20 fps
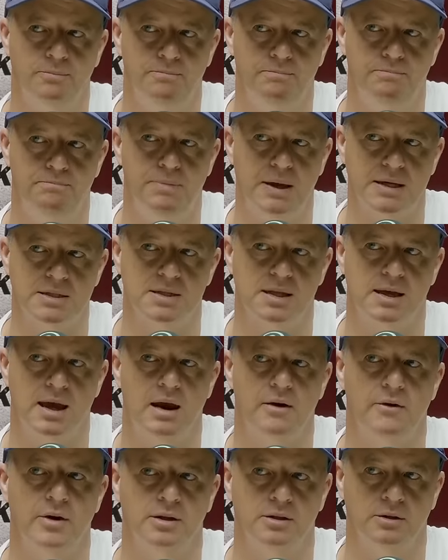for best
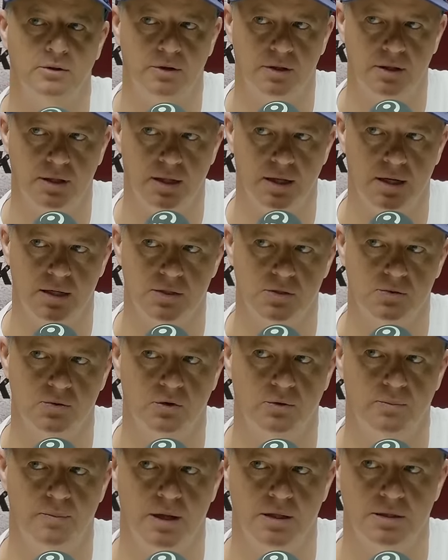character in the last
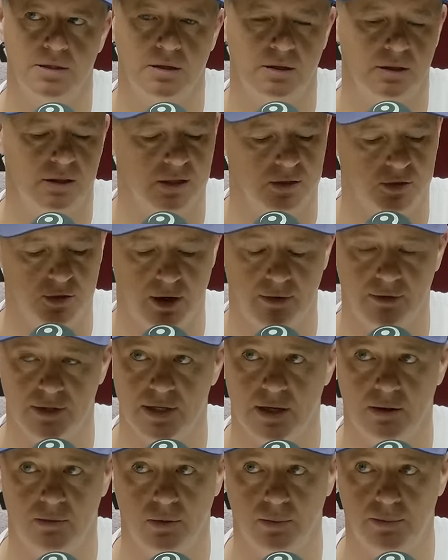twelve months? And I think
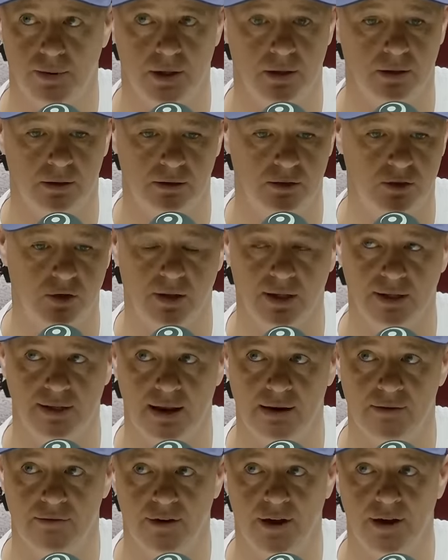Travis Head would be a one dollar
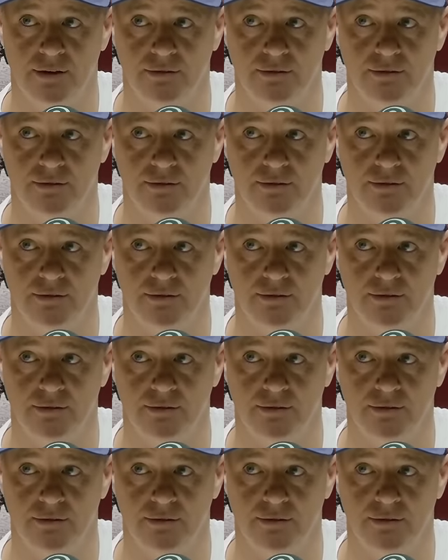ten